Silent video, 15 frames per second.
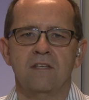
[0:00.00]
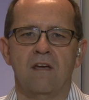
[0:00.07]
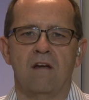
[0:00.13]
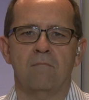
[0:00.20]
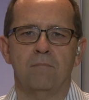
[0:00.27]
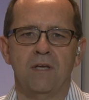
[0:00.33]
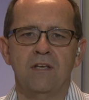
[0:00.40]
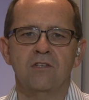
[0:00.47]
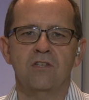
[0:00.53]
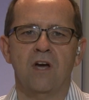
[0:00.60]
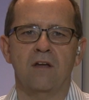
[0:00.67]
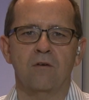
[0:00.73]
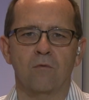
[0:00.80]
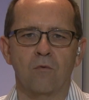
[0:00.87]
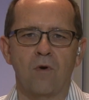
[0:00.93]
are being
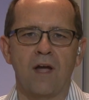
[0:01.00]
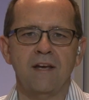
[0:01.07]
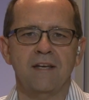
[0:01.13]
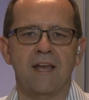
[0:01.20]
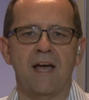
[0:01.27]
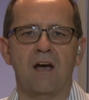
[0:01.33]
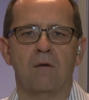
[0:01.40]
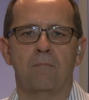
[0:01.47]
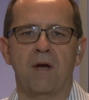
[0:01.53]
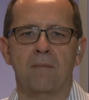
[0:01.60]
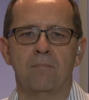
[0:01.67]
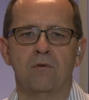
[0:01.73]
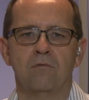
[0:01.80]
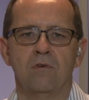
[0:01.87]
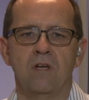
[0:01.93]
done right now by
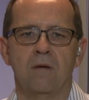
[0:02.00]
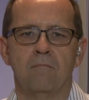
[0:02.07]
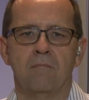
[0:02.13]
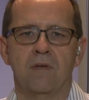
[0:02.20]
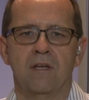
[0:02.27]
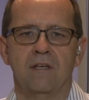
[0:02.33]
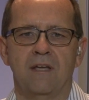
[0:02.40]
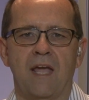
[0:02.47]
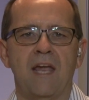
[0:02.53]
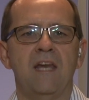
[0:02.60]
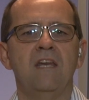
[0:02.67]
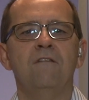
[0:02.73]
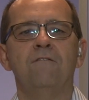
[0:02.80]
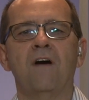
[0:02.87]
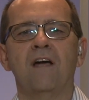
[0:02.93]
Burim.
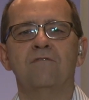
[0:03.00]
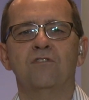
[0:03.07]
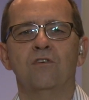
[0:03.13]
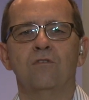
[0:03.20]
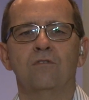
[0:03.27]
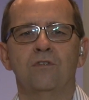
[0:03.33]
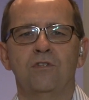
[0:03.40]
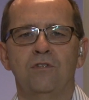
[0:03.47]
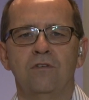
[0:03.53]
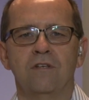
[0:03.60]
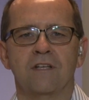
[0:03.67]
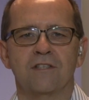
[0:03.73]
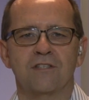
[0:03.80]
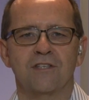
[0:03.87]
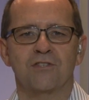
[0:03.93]
85 total
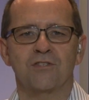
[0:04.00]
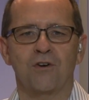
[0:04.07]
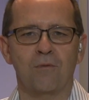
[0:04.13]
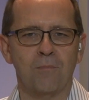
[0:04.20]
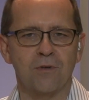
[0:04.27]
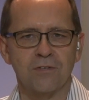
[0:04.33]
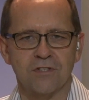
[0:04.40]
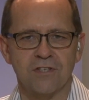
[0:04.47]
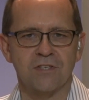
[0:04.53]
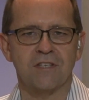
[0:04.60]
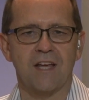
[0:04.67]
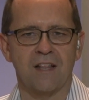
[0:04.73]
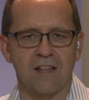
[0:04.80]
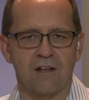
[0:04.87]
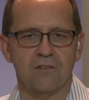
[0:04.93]
units, it's almost a
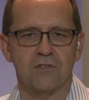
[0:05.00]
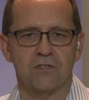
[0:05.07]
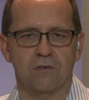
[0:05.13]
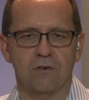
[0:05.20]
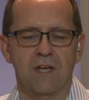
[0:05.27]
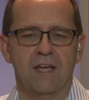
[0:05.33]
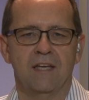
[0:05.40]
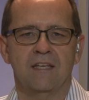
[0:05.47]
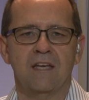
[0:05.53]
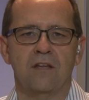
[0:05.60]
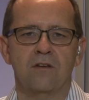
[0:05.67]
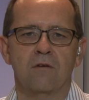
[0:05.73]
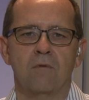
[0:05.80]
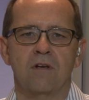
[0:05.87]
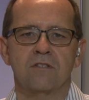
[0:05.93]
sellout, so get
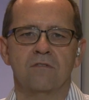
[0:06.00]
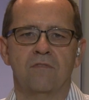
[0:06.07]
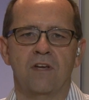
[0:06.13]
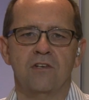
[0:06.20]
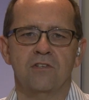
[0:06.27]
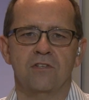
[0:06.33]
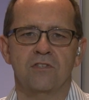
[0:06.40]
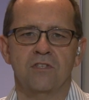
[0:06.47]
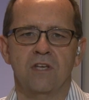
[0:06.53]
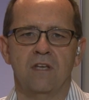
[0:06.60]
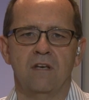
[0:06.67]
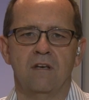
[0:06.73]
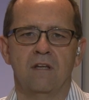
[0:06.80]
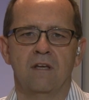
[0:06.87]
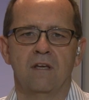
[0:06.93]
your reservations
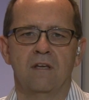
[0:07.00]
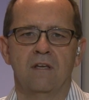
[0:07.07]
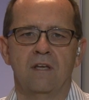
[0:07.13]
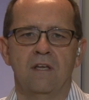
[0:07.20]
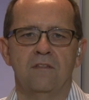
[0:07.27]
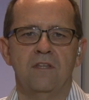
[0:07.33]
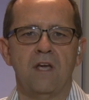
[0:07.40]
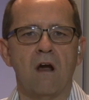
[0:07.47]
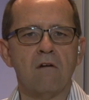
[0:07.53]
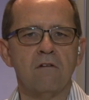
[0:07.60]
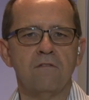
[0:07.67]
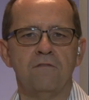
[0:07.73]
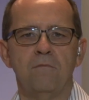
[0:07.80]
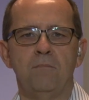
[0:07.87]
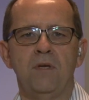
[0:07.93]
in. The
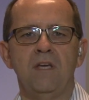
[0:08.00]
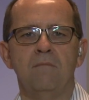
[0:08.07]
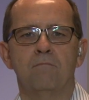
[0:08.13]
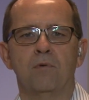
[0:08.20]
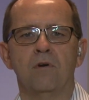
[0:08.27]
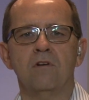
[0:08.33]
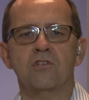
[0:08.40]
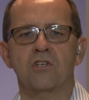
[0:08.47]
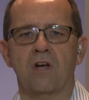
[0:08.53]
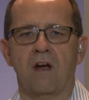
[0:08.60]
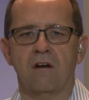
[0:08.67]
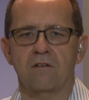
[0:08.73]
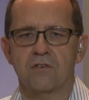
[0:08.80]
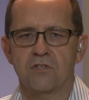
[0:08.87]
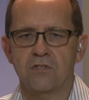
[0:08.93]
RF&P
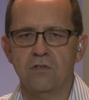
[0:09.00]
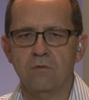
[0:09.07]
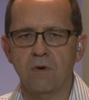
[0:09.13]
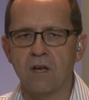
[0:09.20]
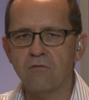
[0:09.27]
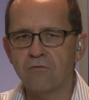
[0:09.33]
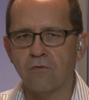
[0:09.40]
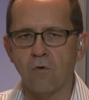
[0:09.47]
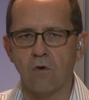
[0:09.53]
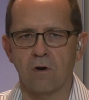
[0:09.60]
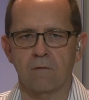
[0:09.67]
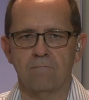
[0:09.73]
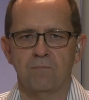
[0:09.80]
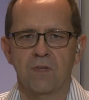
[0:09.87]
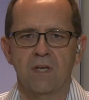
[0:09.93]
Berkshires
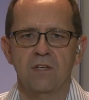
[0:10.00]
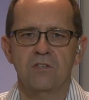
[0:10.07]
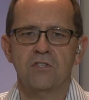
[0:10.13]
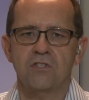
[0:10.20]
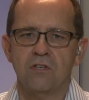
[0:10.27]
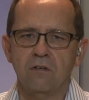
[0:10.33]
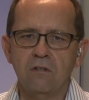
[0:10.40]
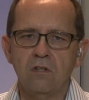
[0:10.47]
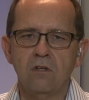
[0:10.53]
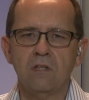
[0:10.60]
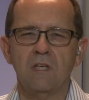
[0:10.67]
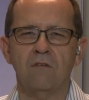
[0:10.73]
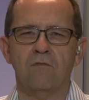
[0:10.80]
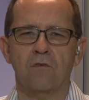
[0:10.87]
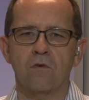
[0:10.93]
284, still
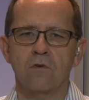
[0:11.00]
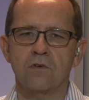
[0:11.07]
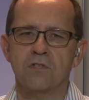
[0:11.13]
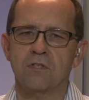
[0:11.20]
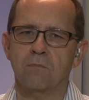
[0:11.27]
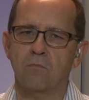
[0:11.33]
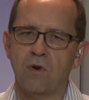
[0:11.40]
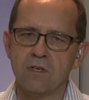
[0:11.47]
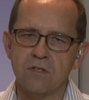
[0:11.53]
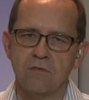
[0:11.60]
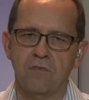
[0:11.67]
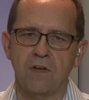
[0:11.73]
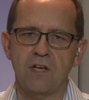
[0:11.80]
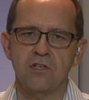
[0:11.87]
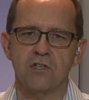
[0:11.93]
looking for some
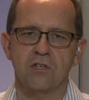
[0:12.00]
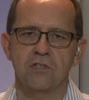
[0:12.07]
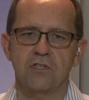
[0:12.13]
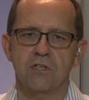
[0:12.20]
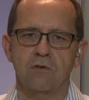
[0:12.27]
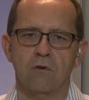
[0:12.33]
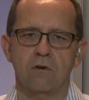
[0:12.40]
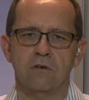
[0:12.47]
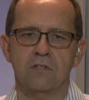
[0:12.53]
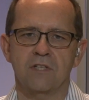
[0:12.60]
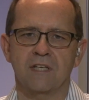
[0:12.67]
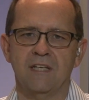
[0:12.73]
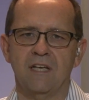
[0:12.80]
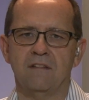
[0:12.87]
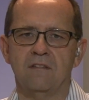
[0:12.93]
reservations in order to
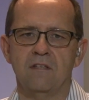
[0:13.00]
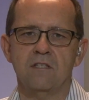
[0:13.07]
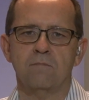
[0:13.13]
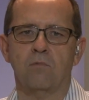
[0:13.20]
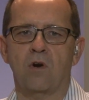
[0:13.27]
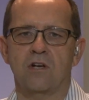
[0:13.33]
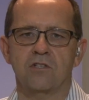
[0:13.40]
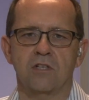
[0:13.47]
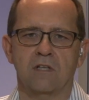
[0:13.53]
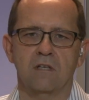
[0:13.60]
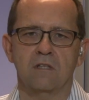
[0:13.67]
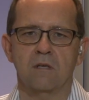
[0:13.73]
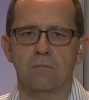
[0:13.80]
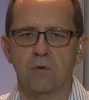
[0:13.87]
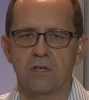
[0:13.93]
get this project
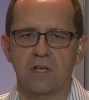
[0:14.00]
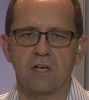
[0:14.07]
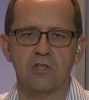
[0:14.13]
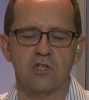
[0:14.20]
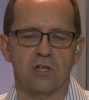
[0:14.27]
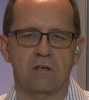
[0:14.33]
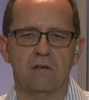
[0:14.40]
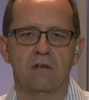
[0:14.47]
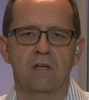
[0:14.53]
into production.